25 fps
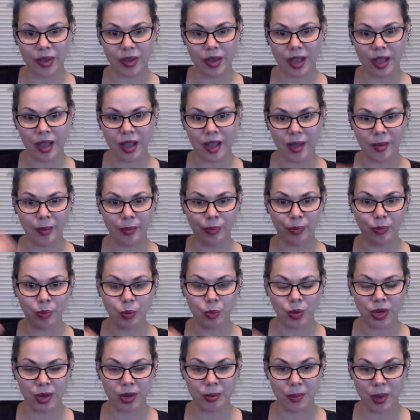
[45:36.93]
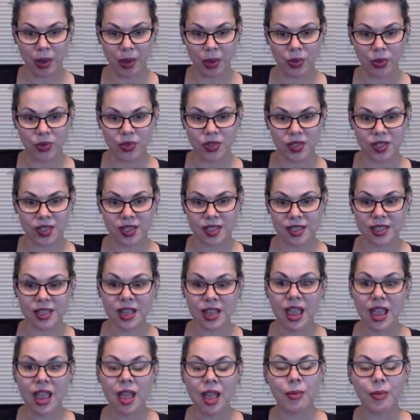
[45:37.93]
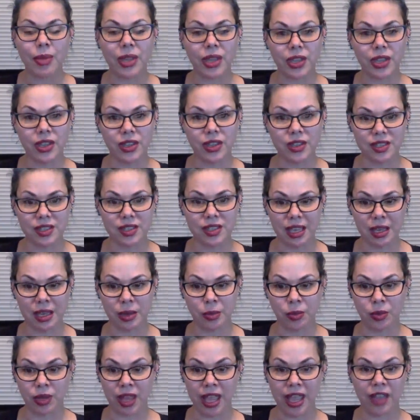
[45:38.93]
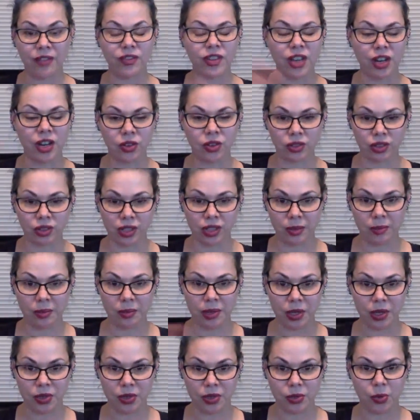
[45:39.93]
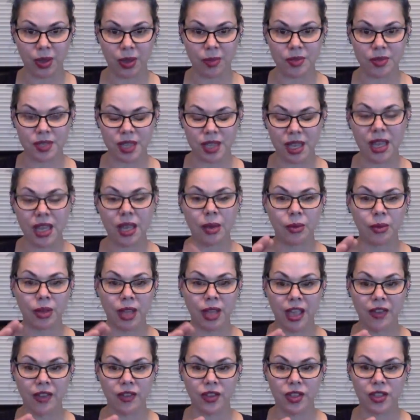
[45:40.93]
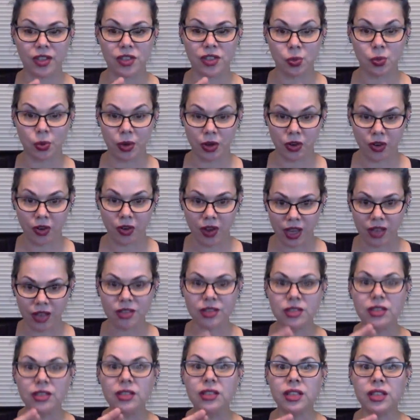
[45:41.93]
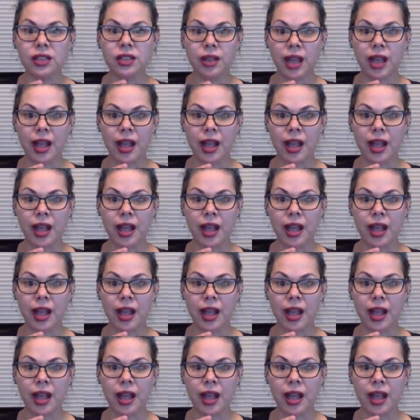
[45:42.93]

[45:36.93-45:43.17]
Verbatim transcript: um, when it posts, because it will have not only Peter's website, it will have his Twitter handle,